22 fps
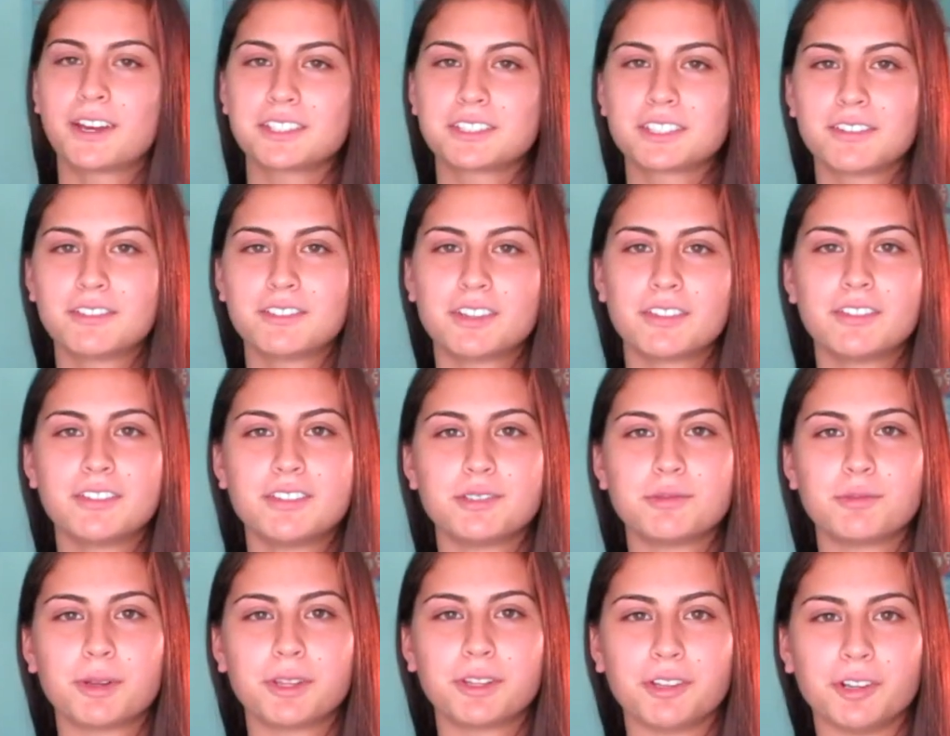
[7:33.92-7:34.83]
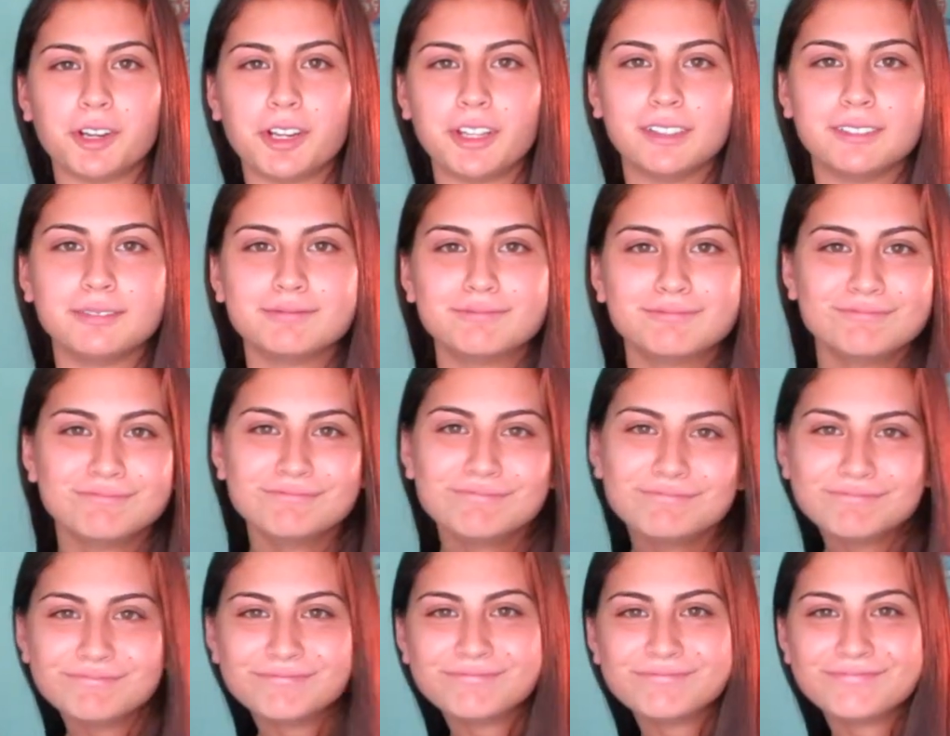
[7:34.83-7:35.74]
Fastest I've driven is
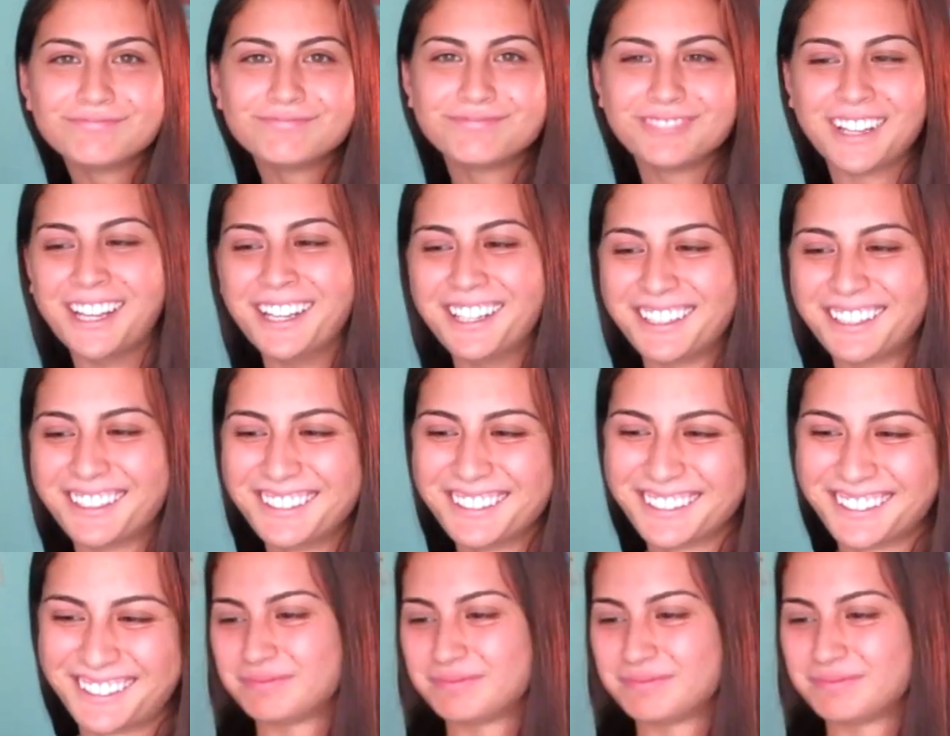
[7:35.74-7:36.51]
130.